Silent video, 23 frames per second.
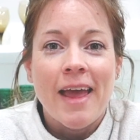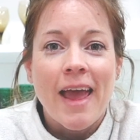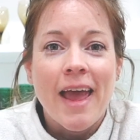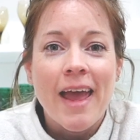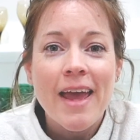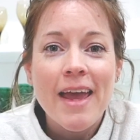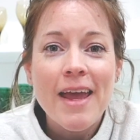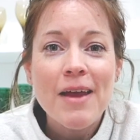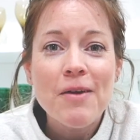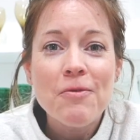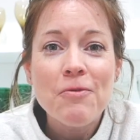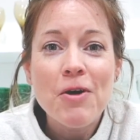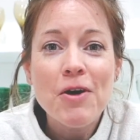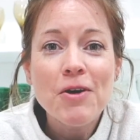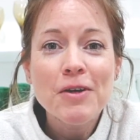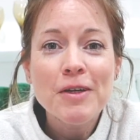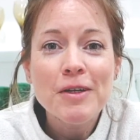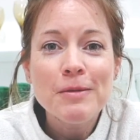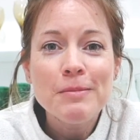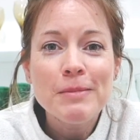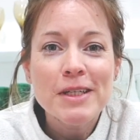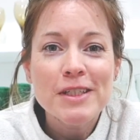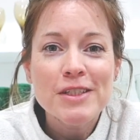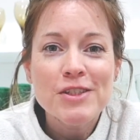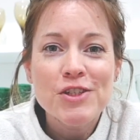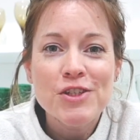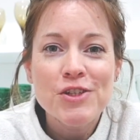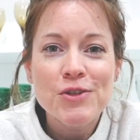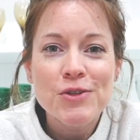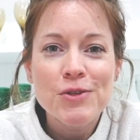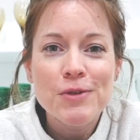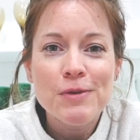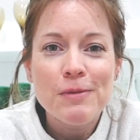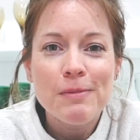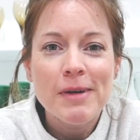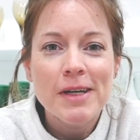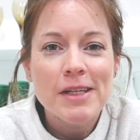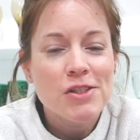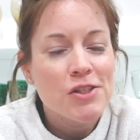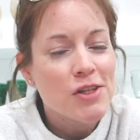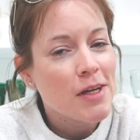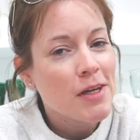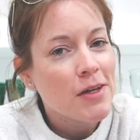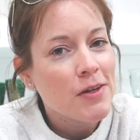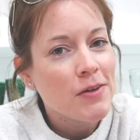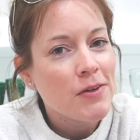Hey, welcome to my
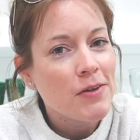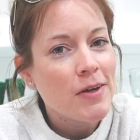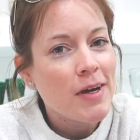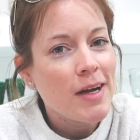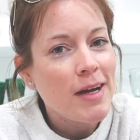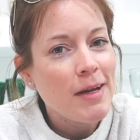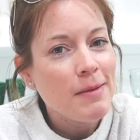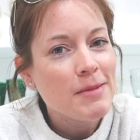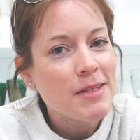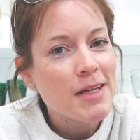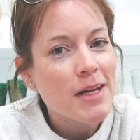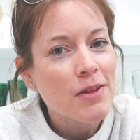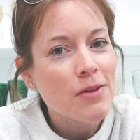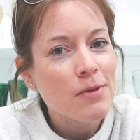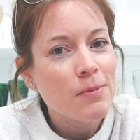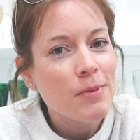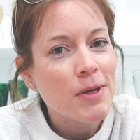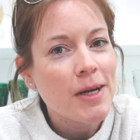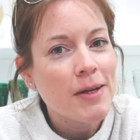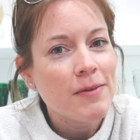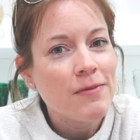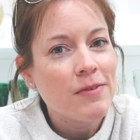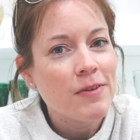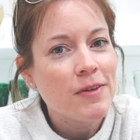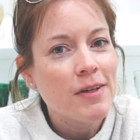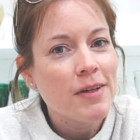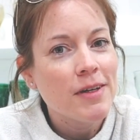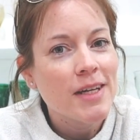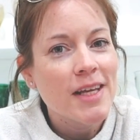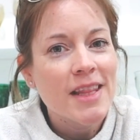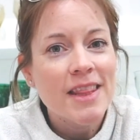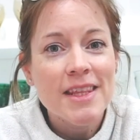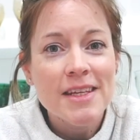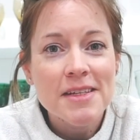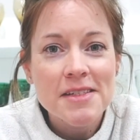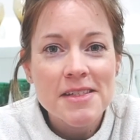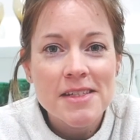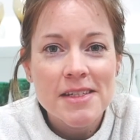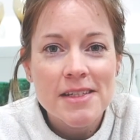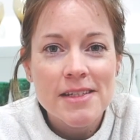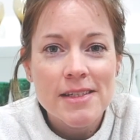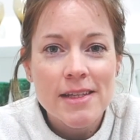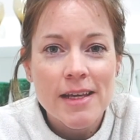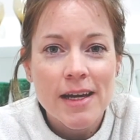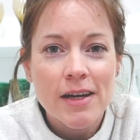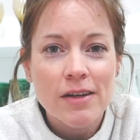channel. I'm Taylor Bradford. This
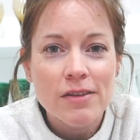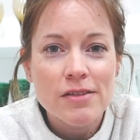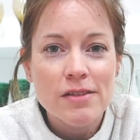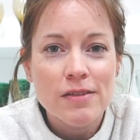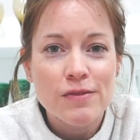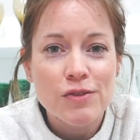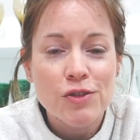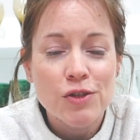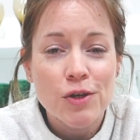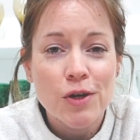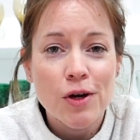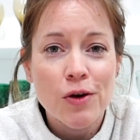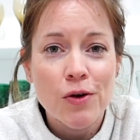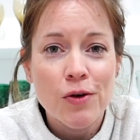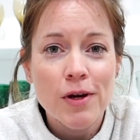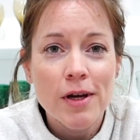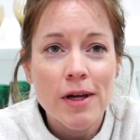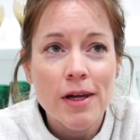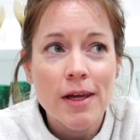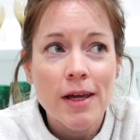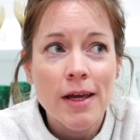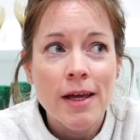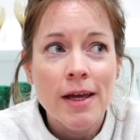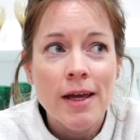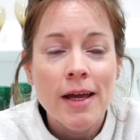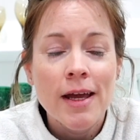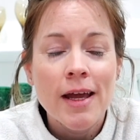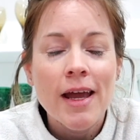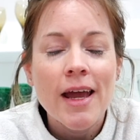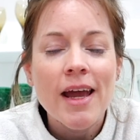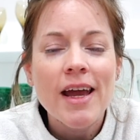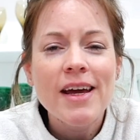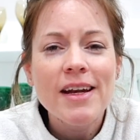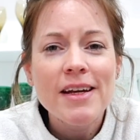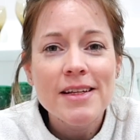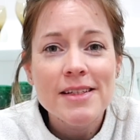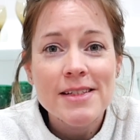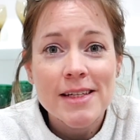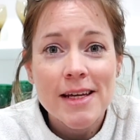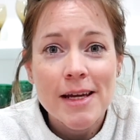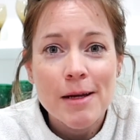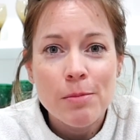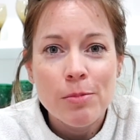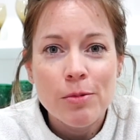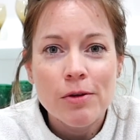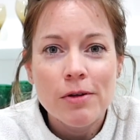is the House of Sugar Creek and it's
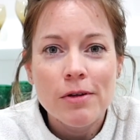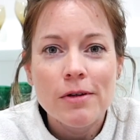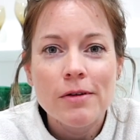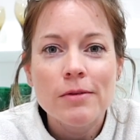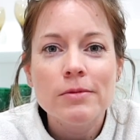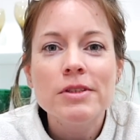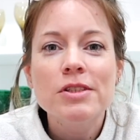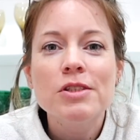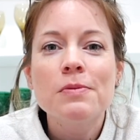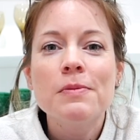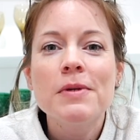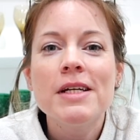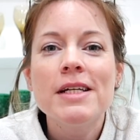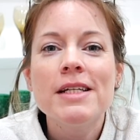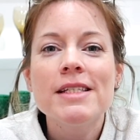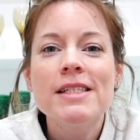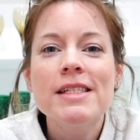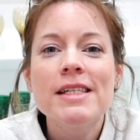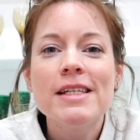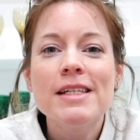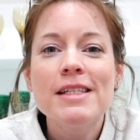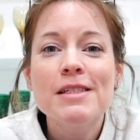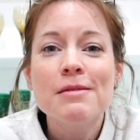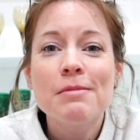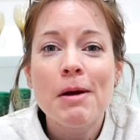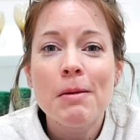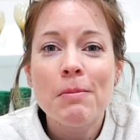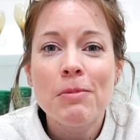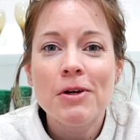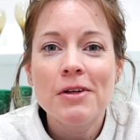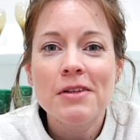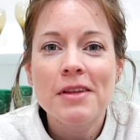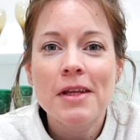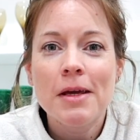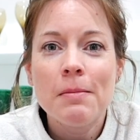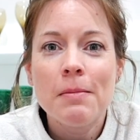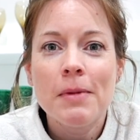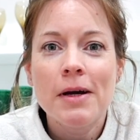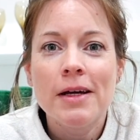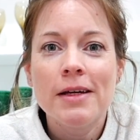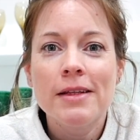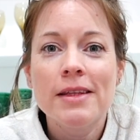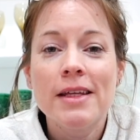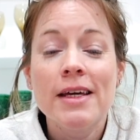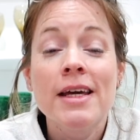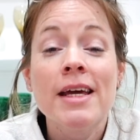April, which means it's my birthday
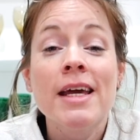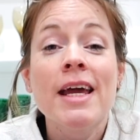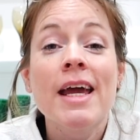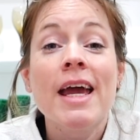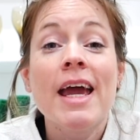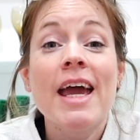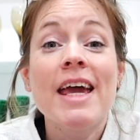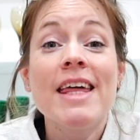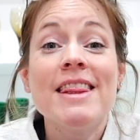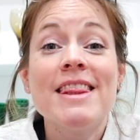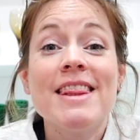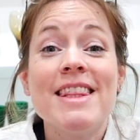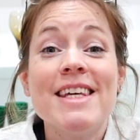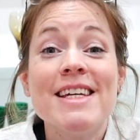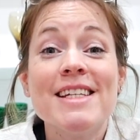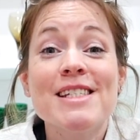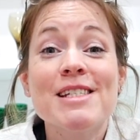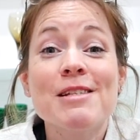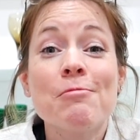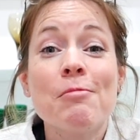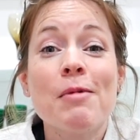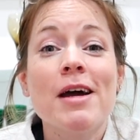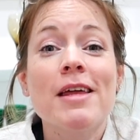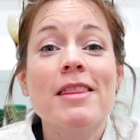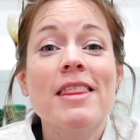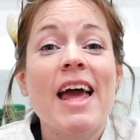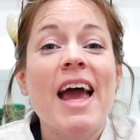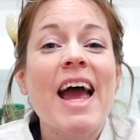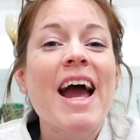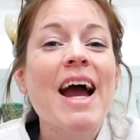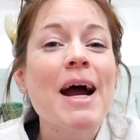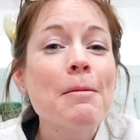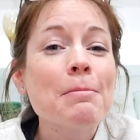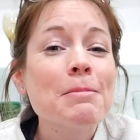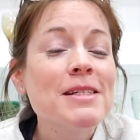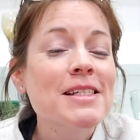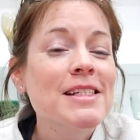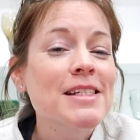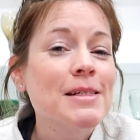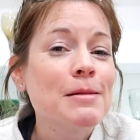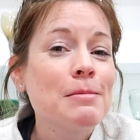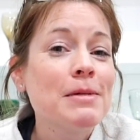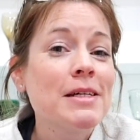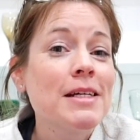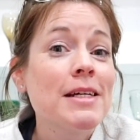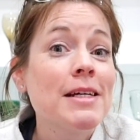month and this month happens
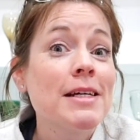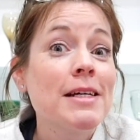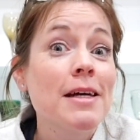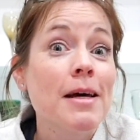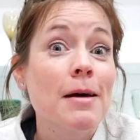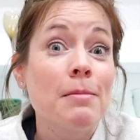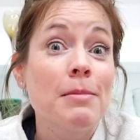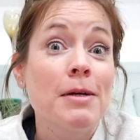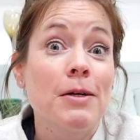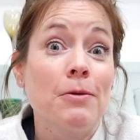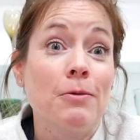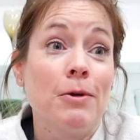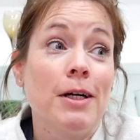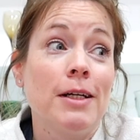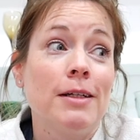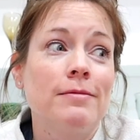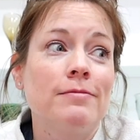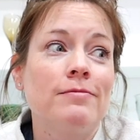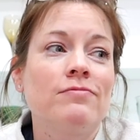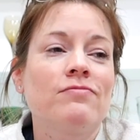to be a big one.